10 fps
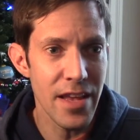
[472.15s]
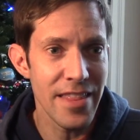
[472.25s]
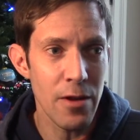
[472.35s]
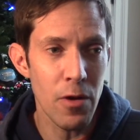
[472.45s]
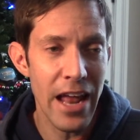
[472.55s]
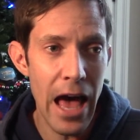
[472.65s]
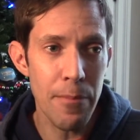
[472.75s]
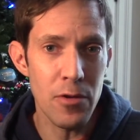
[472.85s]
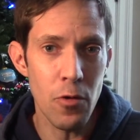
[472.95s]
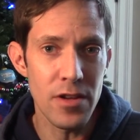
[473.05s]
And then what
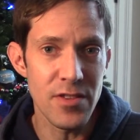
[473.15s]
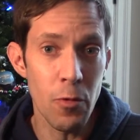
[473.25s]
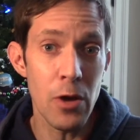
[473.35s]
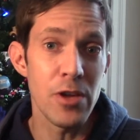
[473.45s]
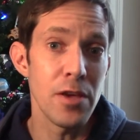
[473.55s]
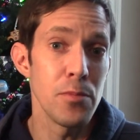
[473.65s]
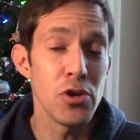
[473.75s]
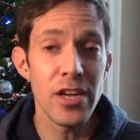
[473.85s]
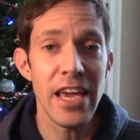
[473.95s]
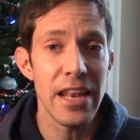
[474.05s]
happened was the way we
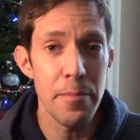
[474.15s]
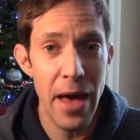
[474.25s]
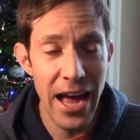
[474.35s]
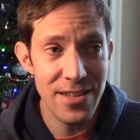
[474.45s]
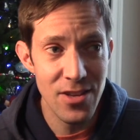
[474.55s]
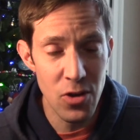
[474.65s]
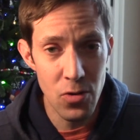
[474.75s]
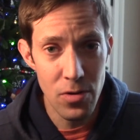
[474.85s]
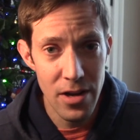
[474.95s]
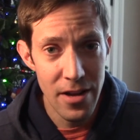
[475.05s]
communicated back to
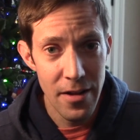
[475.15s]
you